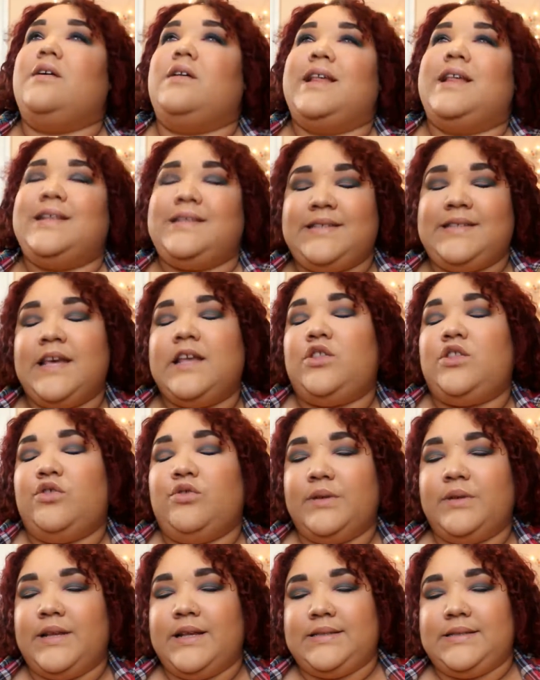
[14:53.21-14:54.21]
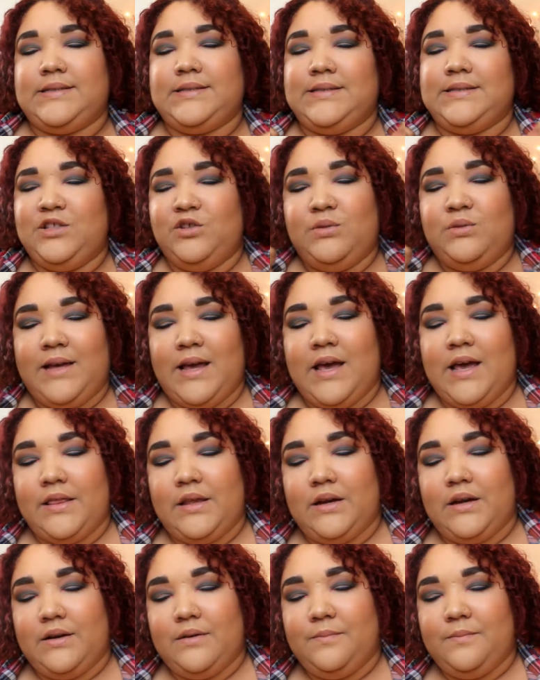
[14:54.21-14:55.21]
Let's get through this
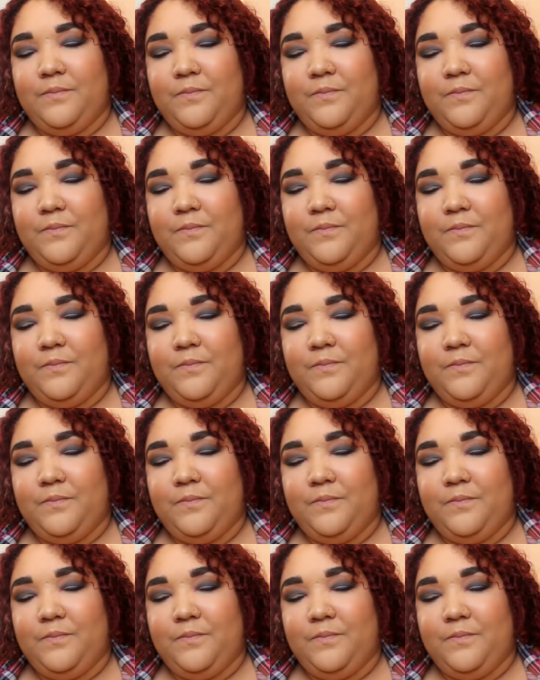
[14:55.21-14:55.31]
together.